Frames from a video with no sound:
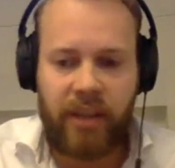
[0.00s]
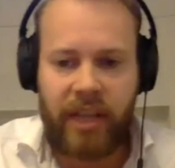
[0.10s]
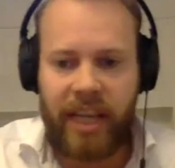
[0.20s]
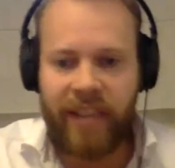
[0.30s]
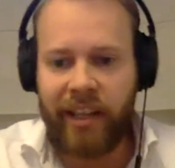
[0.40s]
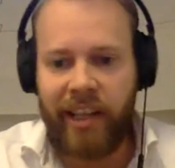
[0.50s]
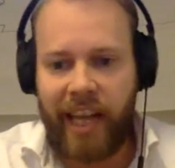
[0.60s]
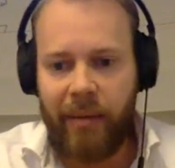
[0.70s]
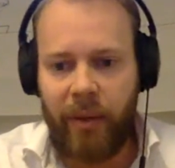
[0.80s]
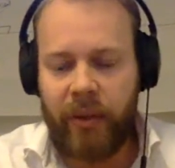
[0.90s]
is not
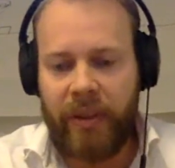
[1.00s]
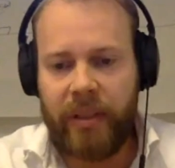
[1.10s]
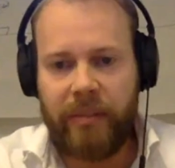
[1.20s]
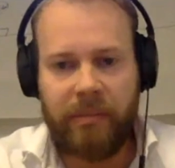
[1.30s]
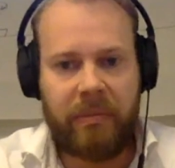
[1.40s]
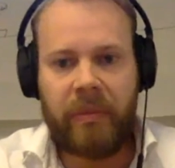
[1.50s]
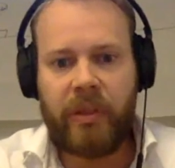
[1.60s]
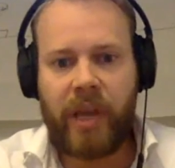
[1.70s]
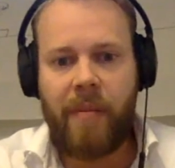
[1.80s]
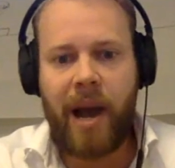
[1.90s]
enabled
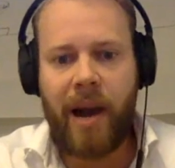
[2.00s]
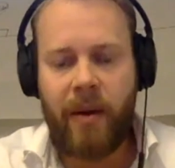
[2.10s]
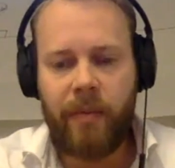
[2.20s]
somehow.